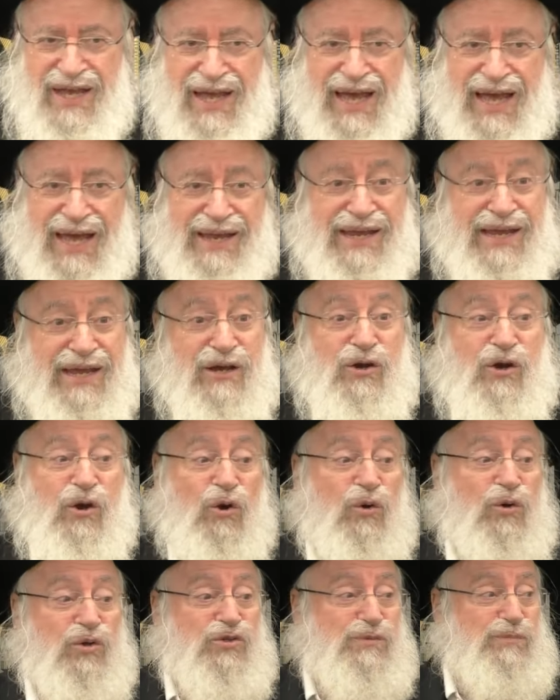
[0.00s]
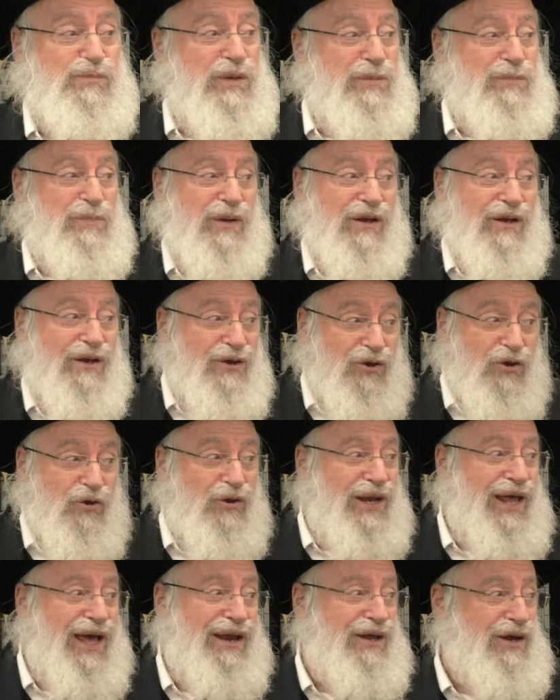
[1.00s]
And I encourage people,
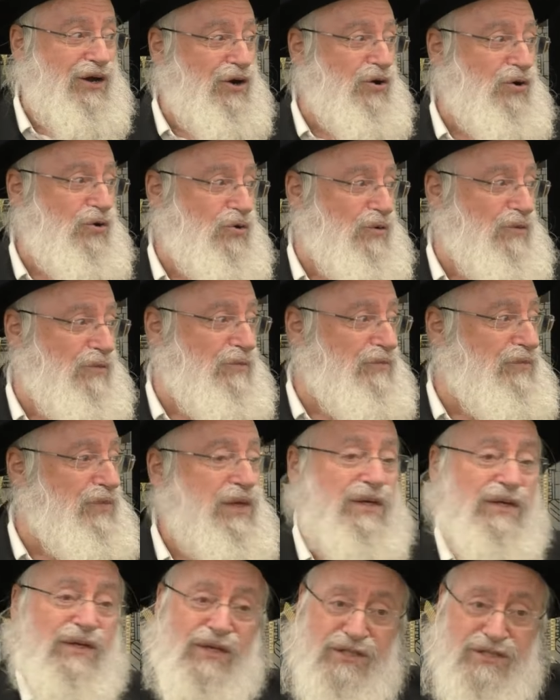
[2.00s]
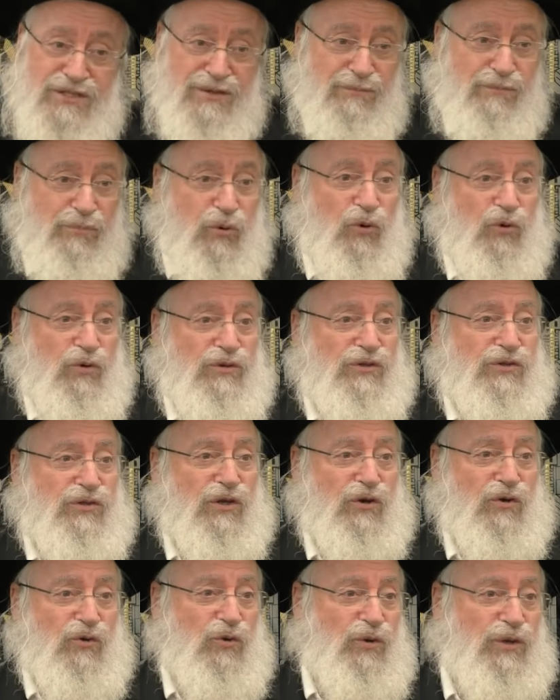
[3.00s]
learn at home. It's important
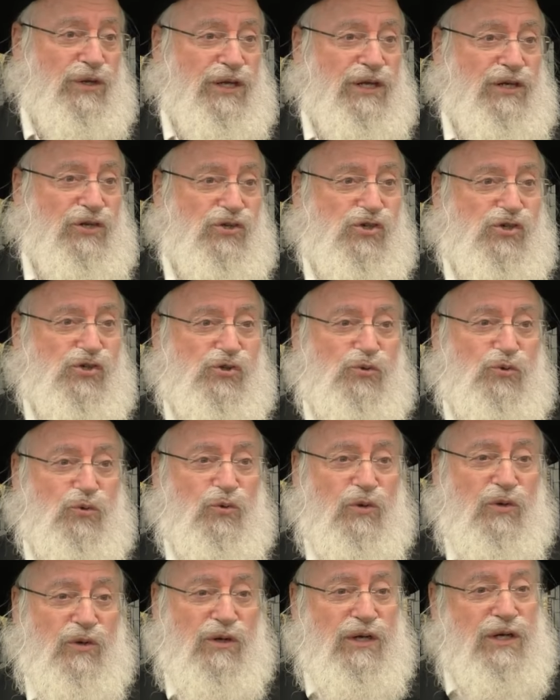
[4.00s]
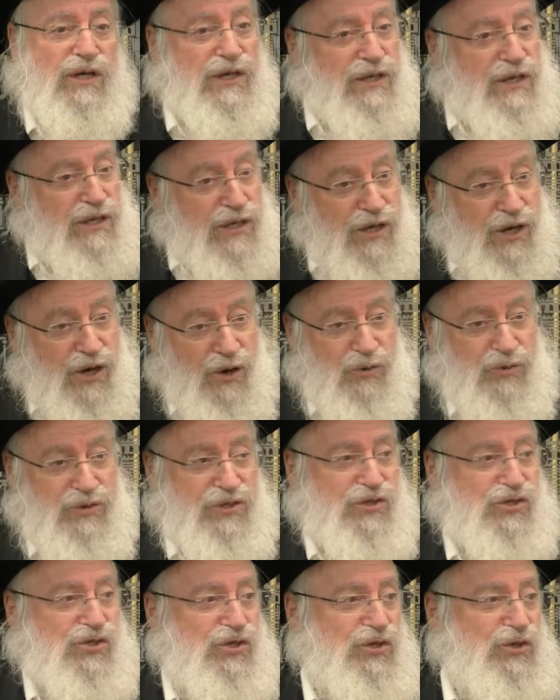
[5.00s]
to learn in shul, go
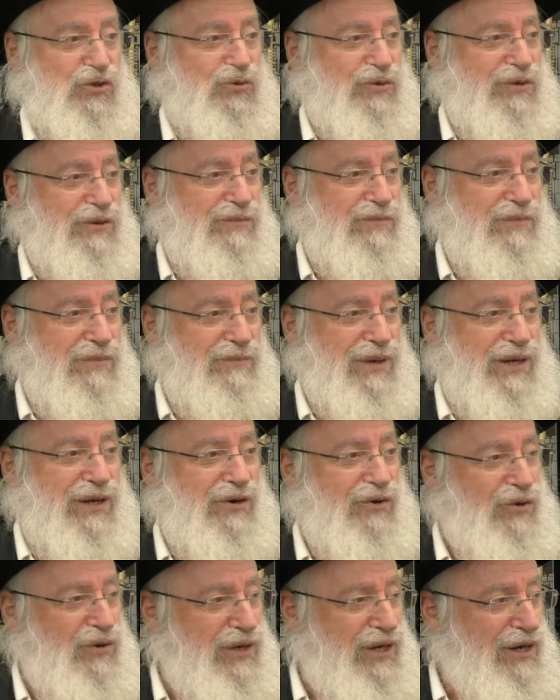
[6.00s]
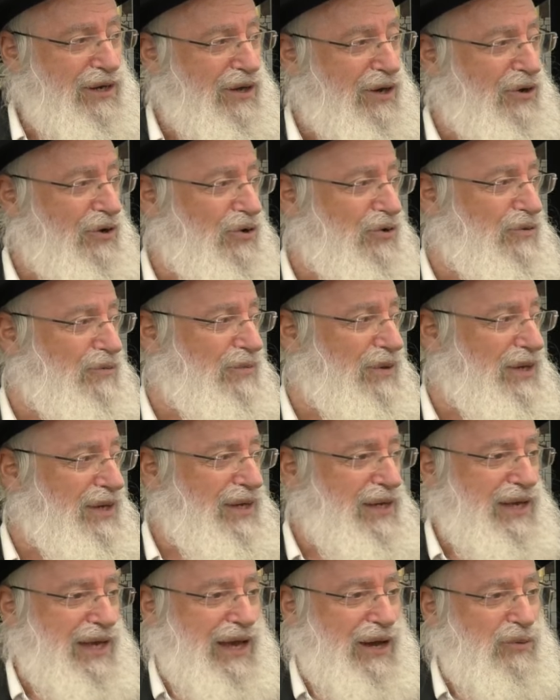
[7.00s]
to shiurim, but learn at home.
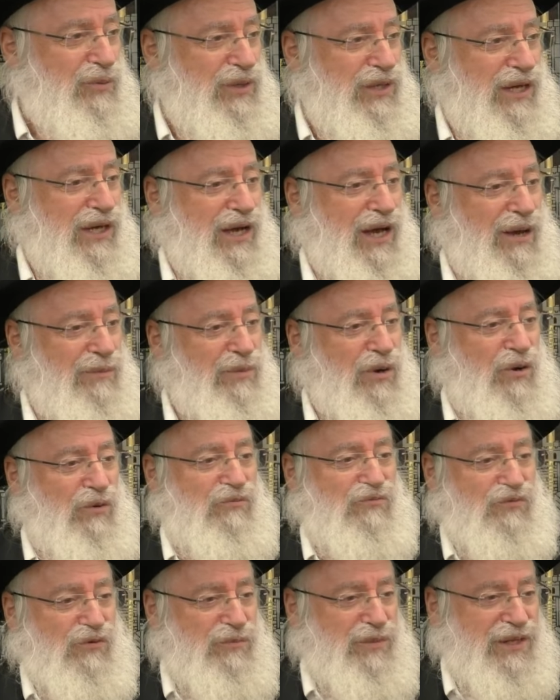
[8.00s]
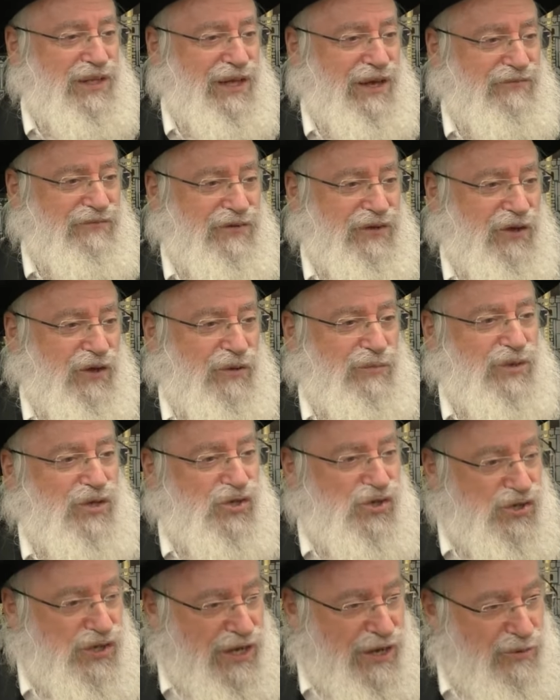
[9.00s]
And when you come home from a daf yomi,
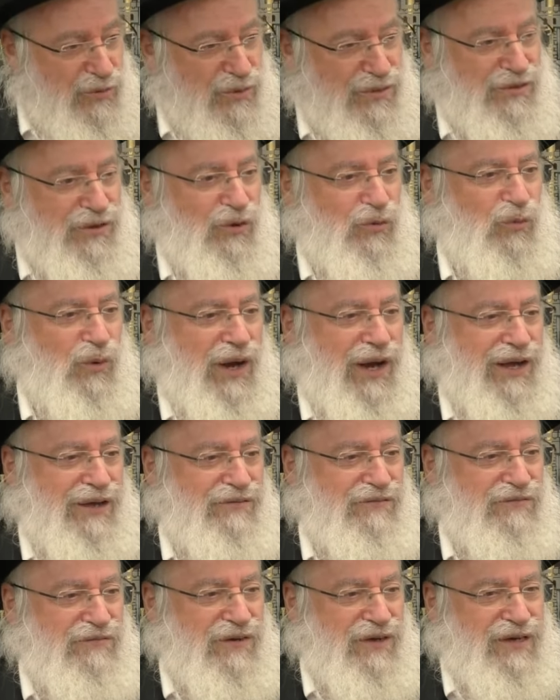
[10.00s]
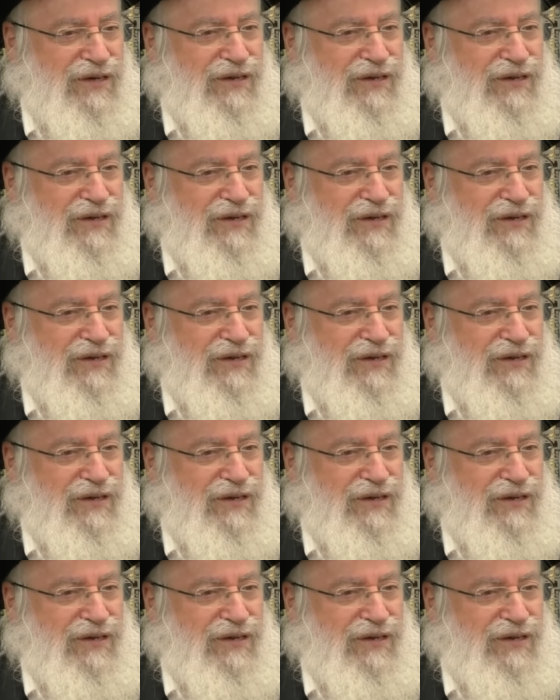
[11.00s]
share with your wife